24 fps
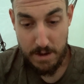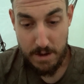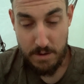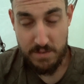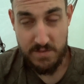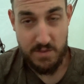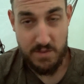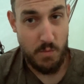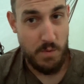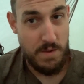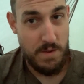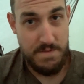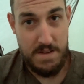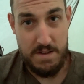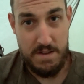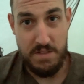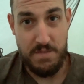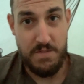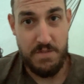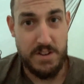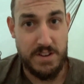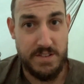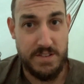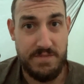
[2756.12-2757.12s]
so we found
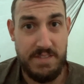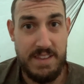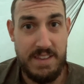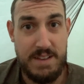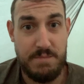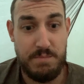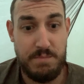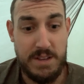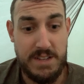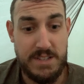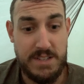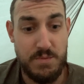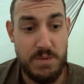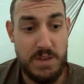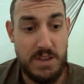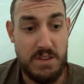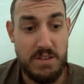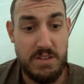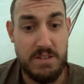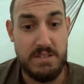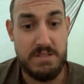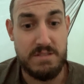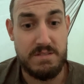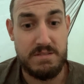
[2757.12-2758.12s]
the first flat place we
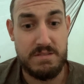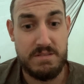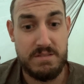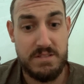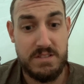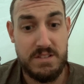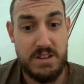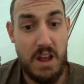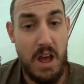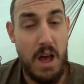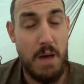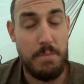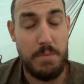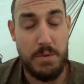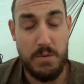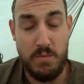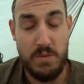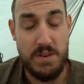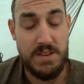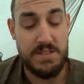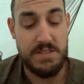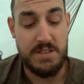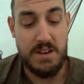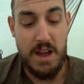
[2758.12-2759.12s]
could stop and
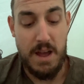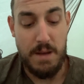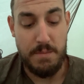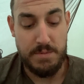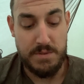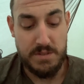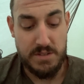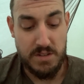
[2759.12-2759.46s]
we stopped.